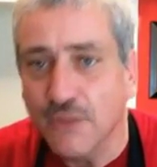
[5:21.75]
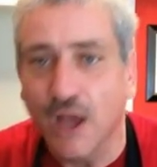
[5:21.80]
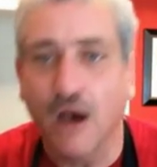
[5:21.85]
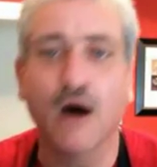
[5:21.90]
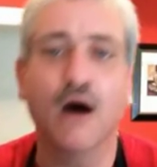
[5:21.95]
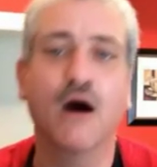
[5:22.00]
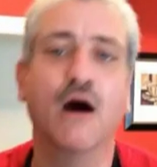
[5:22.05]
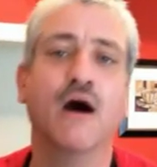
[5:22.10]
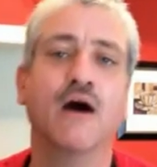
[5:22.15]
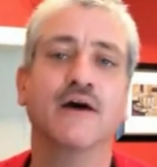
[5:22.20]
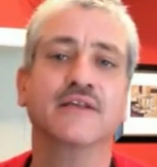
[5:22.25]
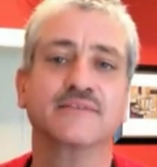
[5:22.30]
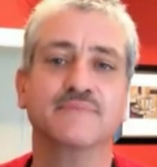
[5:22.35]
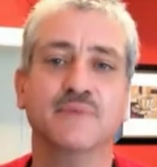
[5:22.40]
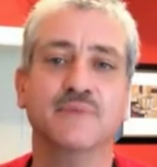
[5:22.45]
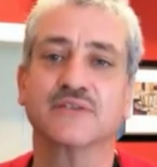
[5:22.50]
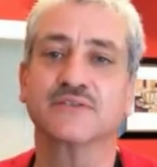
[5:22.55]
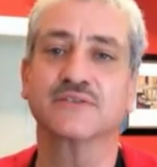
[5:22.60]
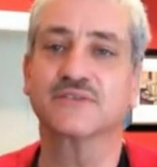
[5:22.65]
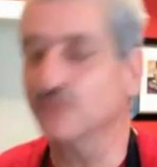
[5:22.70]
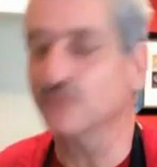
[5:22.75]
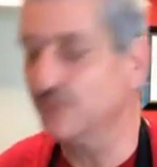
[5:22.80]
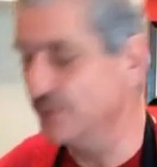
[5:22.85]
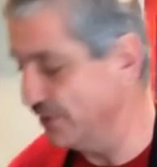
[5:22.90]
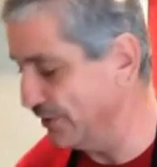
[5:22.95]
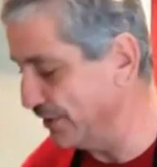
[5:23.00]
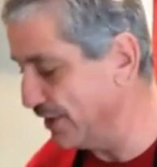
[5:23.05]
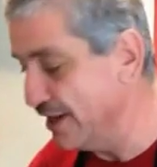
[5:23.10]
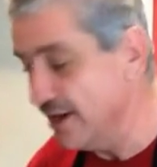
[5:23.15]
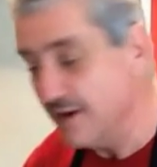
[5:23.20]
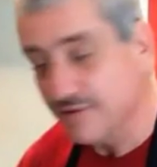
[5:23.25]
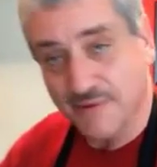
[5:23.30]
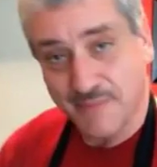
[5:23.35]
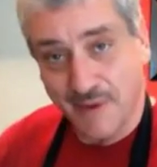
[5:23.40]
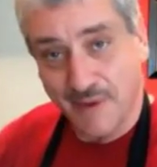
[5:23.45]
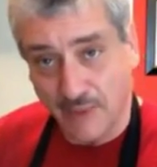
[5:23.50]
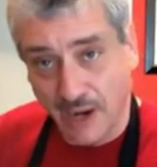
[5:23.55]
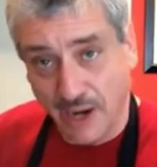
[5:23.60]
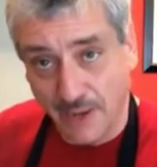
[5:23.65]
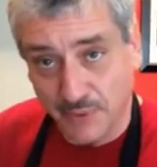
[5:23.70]
Oh, it smells so good.
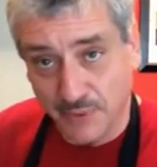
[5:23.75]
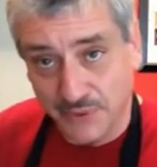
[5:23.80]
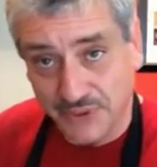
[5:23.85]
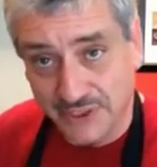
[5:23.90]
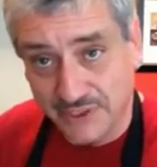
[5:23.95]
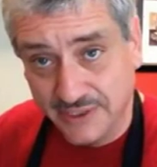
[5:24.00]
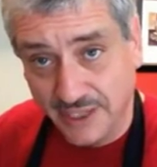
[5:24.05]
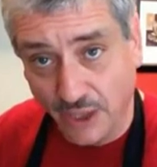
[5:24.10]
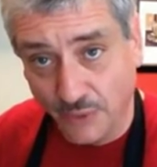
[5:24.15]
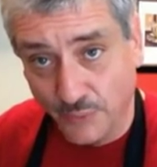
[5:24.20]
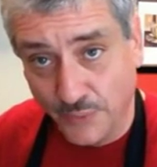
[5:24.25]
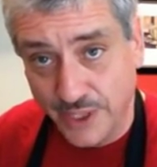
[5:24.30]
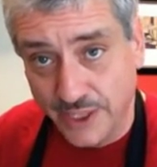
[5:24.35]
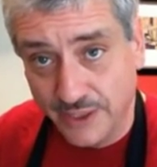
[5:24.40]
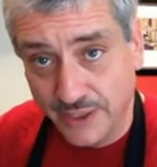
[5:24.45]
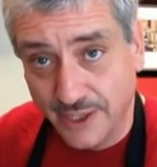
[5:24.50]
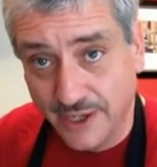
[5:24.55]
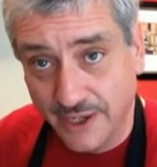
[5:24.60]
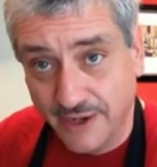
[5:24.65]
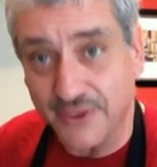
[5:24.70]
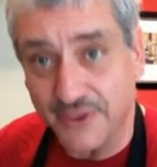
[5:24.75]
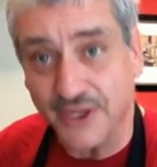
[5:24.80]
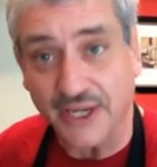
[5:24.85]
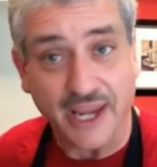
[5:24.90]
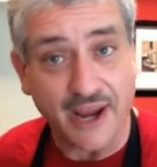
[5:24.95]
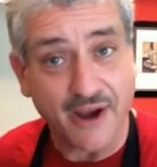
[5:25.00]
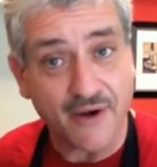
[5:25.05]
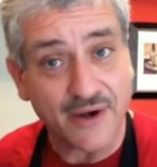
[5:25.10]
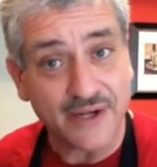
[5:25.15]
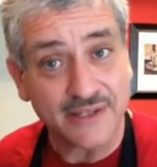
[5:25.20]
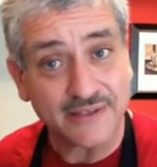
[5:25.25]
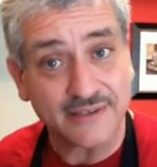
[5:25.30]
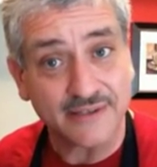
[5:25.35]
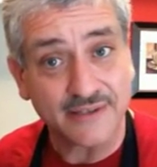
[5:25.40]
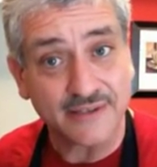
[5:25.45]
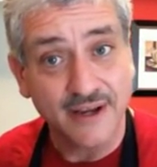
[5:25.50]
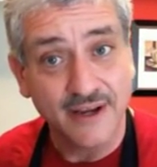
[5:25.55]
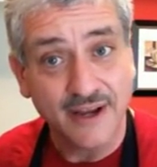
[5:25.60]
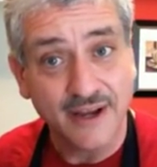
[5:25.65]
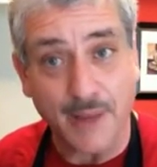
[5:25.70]
Remember, I put the celery in there, the
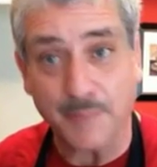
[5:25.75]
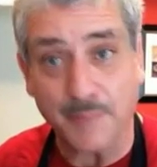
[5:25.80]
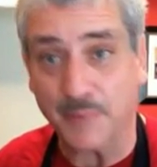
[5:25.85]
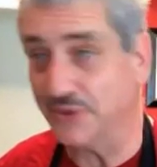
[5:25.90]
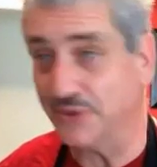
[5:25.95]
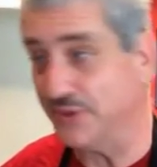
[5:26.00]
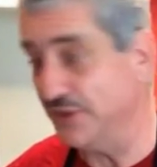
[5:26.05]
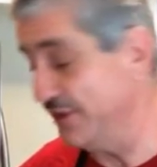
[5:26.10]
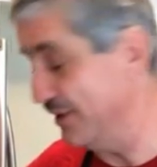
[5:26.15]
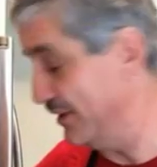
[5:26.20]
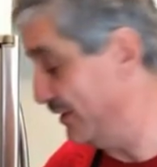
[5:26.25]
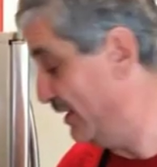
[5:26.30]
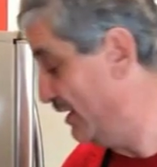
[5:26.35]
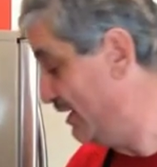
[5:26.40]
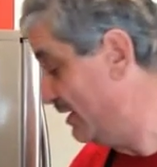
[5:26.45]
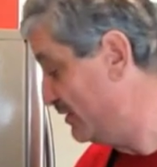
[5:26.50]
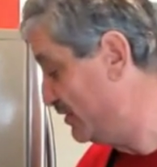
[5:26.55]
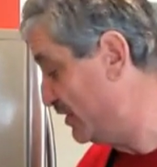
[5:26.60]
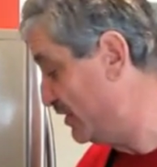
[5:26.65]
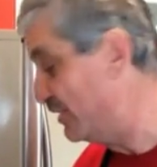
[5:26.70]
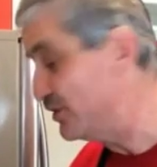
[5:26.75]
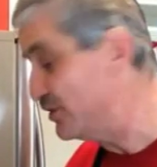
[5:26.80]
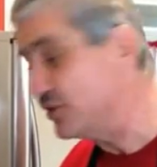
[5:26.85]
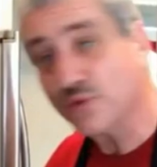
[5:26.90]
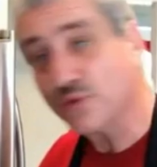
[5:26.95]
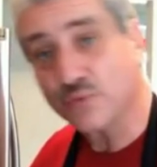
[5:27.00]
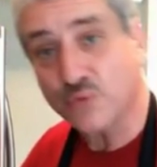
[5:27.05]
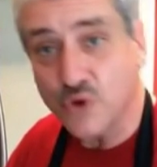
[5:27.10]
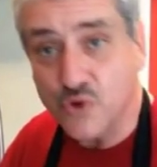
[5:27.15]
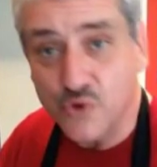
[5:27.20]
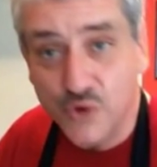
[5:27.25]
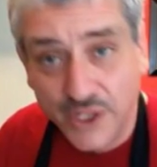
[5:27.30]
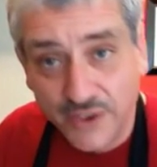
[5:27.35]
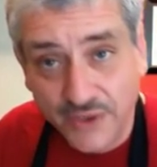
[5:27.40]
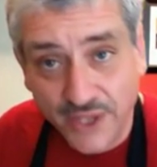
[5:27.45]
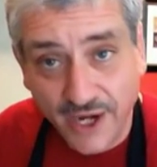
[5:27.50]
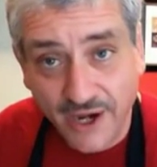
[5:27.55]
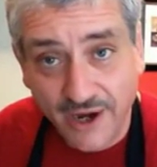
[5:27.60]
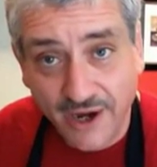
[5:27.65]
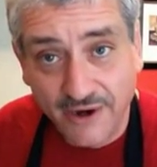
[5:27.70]
carrots, I put the ginger root
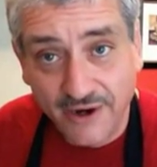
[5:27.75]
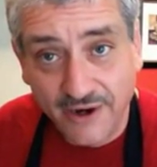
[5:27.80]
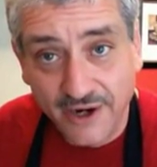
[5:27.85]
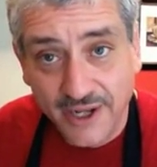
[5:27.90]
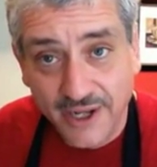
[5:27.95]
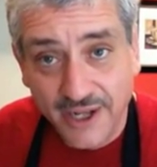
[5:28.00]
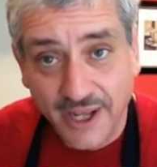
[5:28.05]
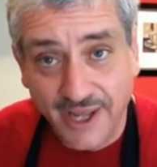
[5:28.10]
in there,